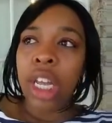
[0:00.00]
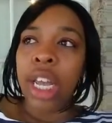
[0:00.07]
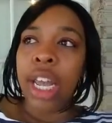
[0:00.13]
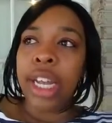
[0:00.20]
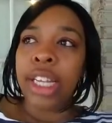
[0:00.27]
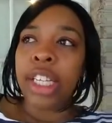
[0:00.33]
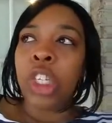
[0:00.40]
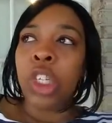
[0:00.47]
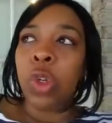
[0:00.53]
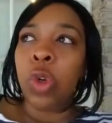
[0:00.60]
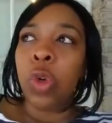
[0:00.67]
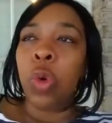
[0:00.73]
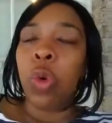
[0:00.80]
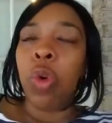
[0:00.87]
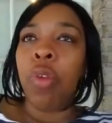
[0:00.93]

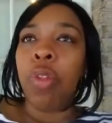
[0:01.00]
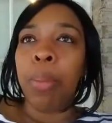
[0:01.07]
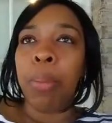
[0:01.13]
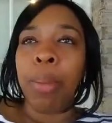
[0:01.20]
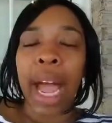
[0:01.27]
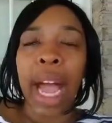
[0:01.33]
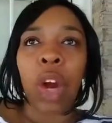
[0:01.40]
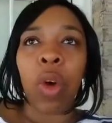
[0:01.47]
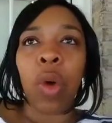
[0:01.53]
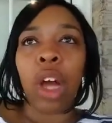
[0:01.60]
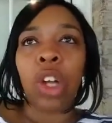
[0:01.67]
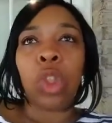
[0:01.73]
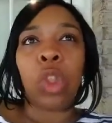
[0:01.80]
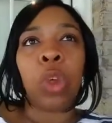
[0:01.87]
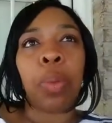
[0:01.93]
into the
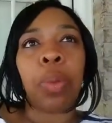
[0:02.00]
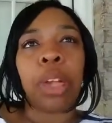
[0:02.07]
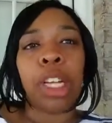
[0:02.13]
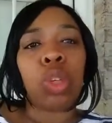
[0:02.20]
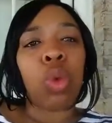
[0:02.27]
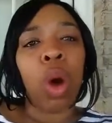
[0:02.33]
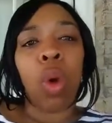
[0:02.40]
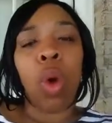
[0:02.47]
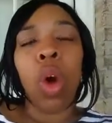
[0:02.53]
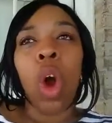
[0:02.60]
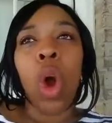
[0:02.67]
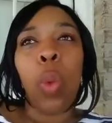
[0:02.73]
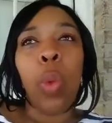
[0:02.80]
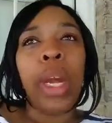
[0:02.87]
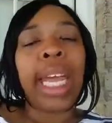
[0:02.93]
background to the place where
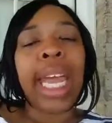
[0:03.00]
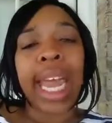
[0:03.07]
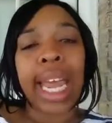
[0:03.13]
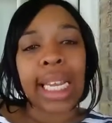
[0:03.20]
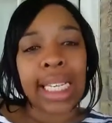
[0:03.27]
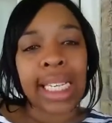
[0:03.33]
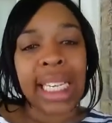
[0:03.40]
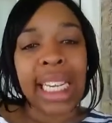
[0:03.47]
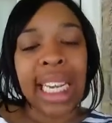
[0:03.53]
we can't see